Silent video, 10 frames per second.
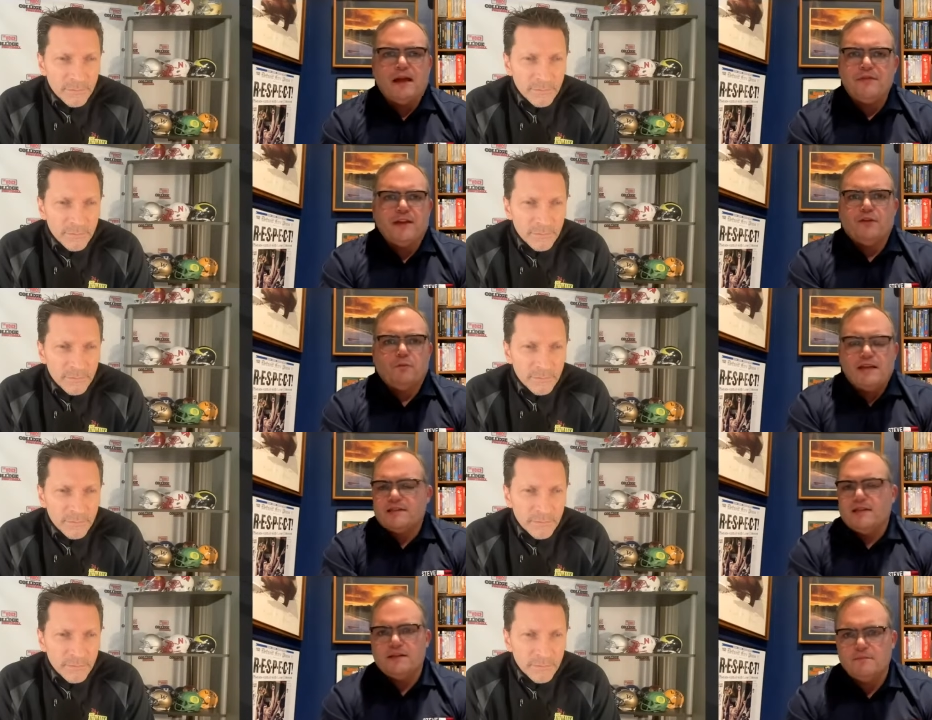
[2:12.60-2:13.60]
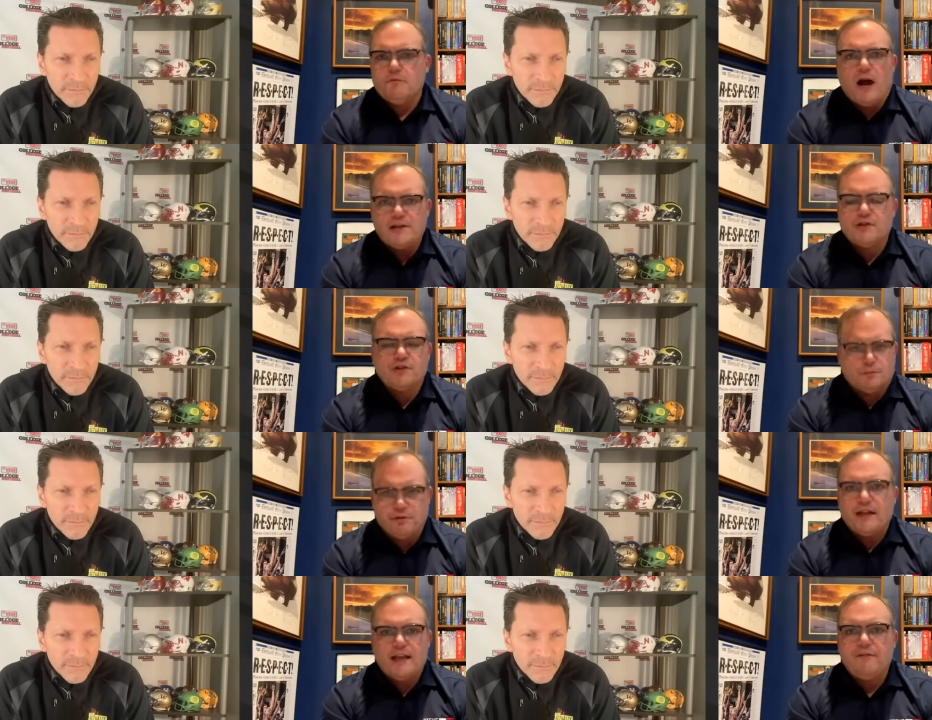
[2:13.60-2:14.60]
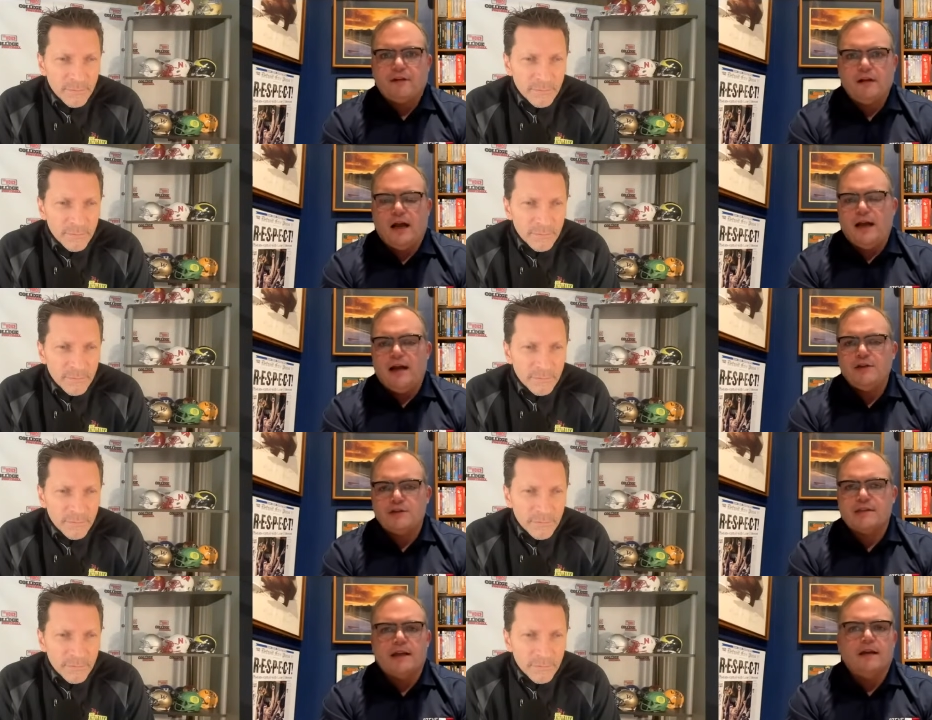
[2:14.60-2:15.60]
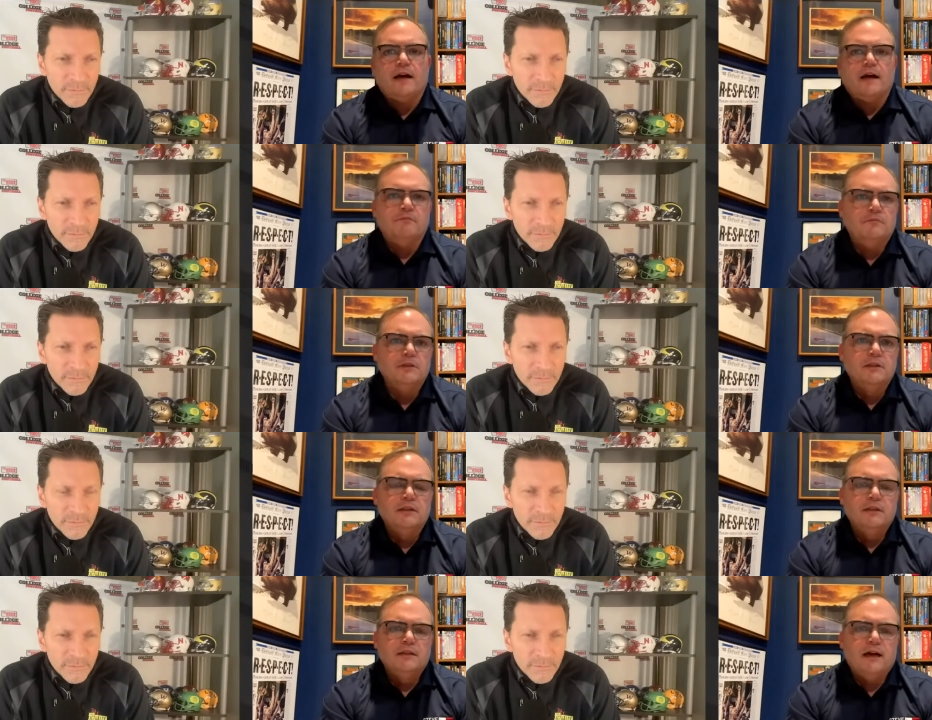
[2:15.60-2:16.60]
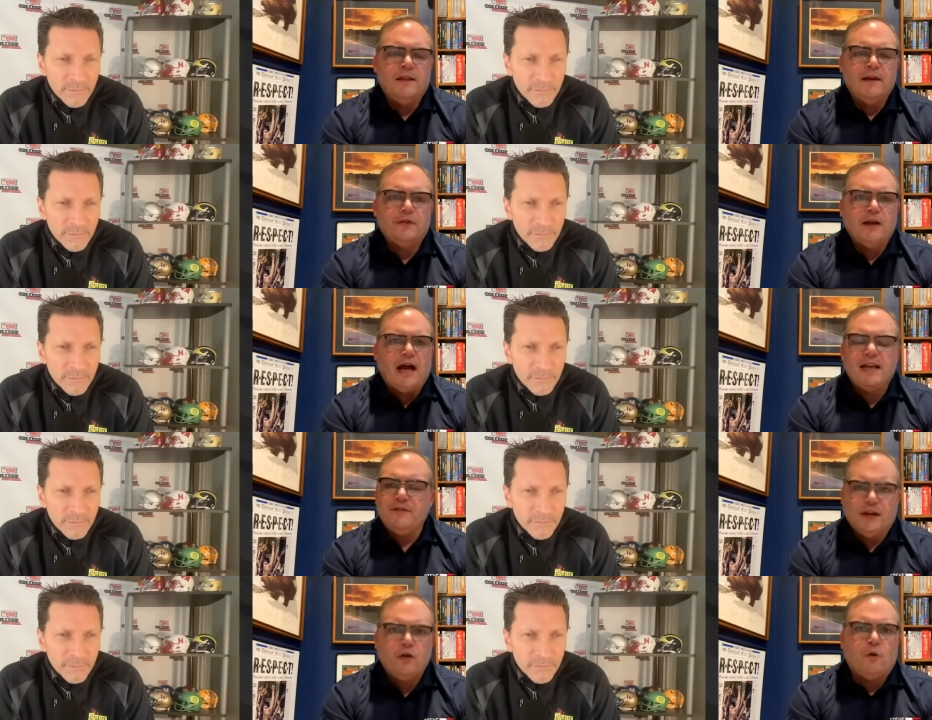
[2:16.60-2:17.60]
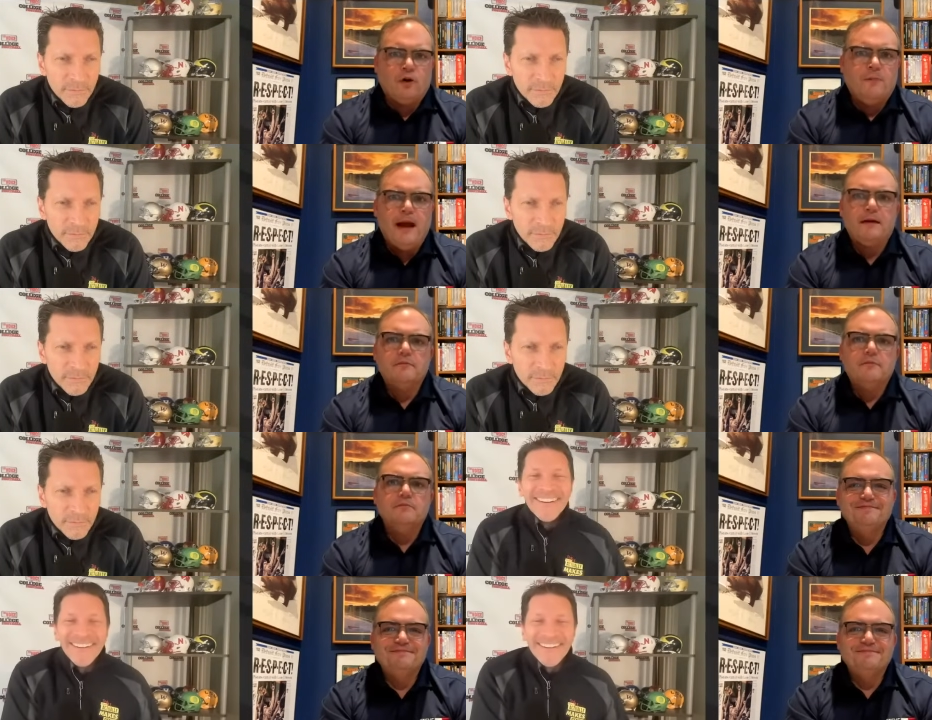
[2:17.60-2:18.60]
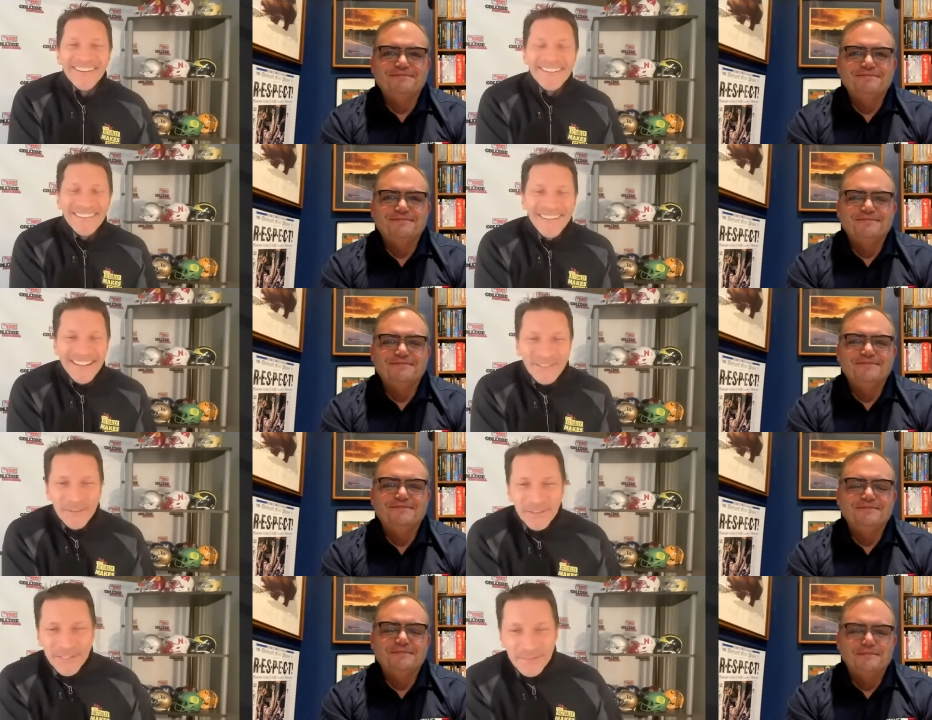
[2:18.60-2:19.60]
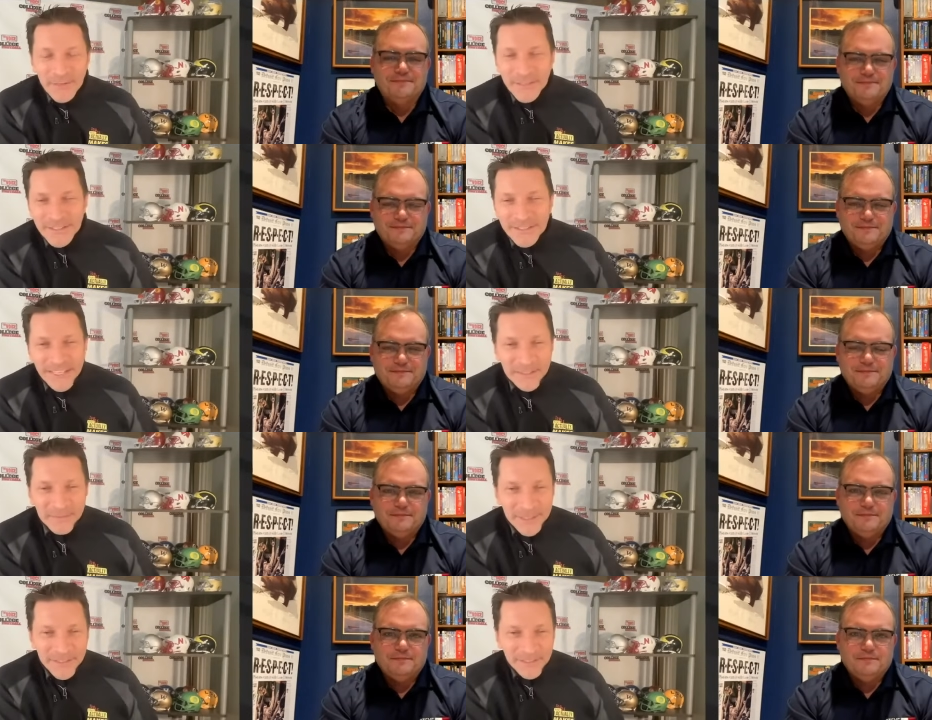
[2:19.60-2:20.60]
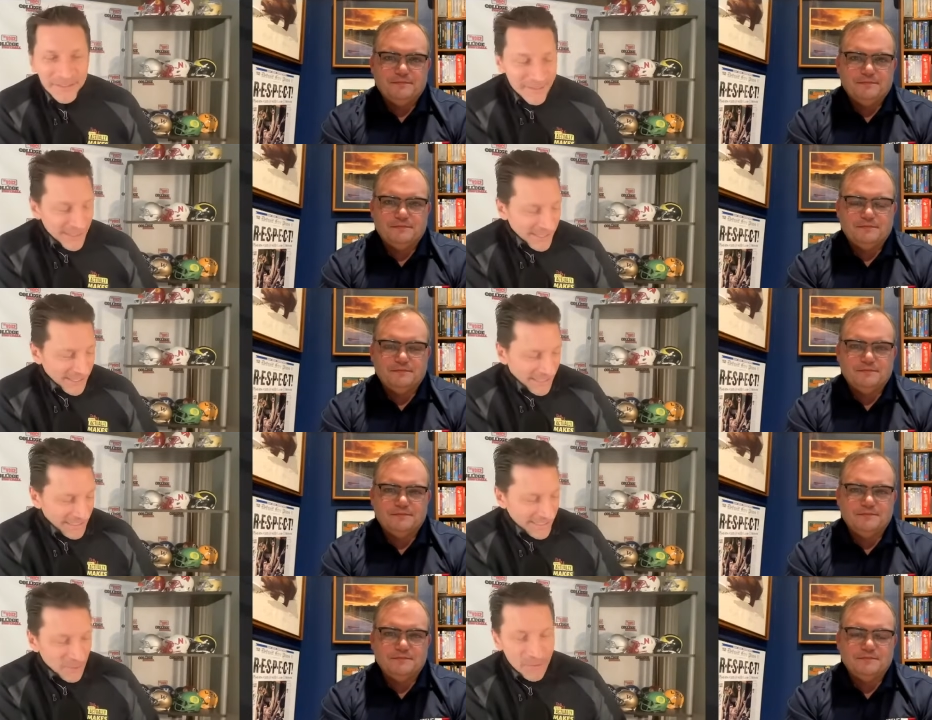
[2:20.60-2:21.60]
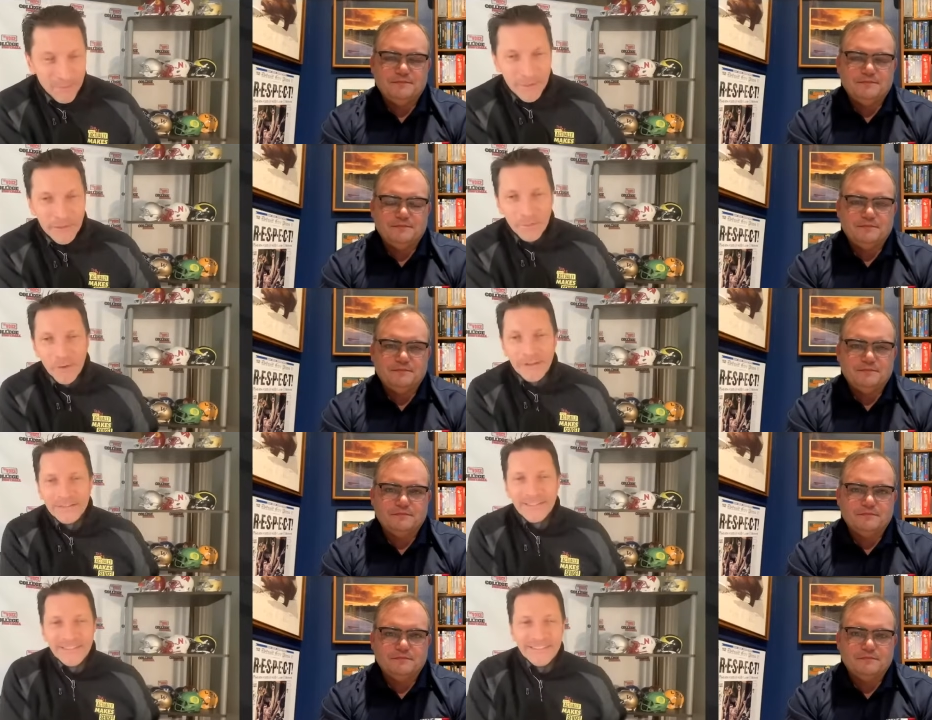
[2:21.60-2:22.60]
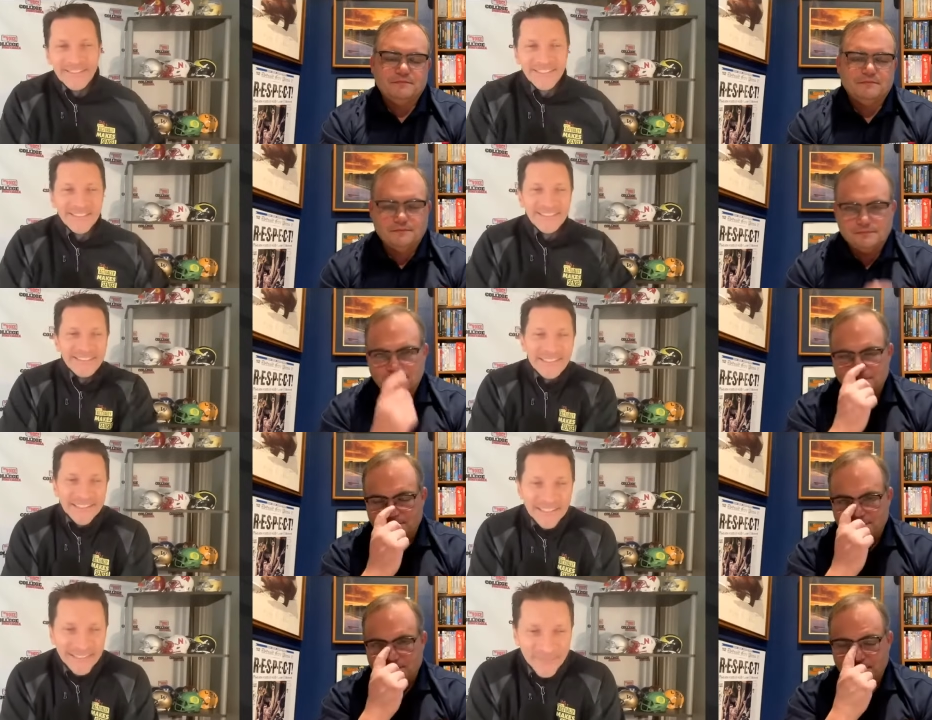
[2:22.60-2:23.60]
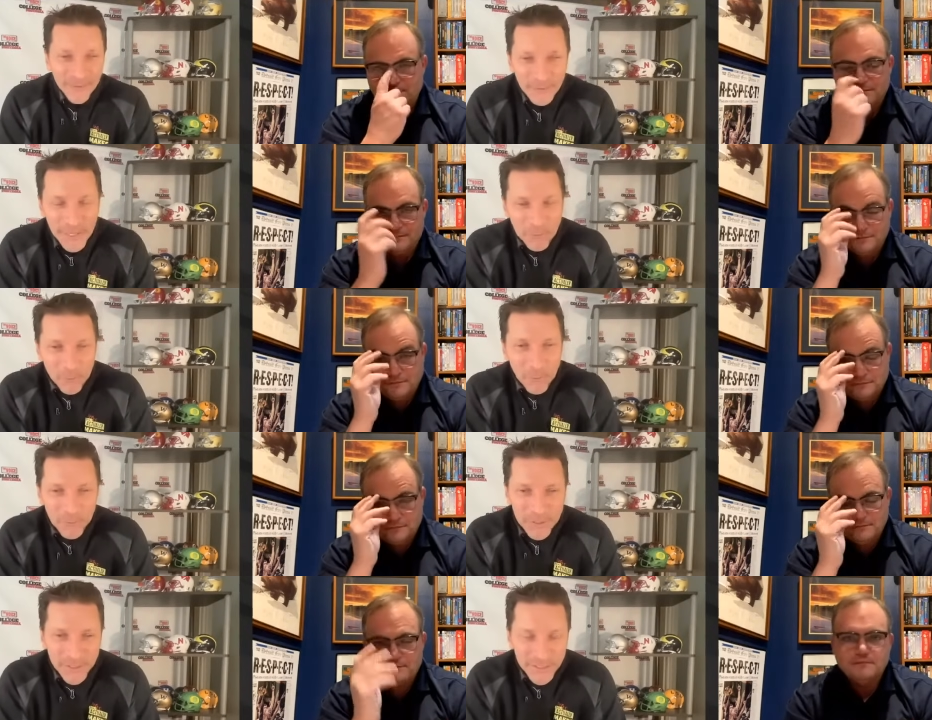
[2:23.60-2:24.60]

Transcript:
Speaker 1: I think the rest of the rosters are pretty even. I, I just think um, I think they're not even at quarterback.
Speaker 2: All right. Well, this Michigan team doesn't look like it's going to be the one to to fill that role this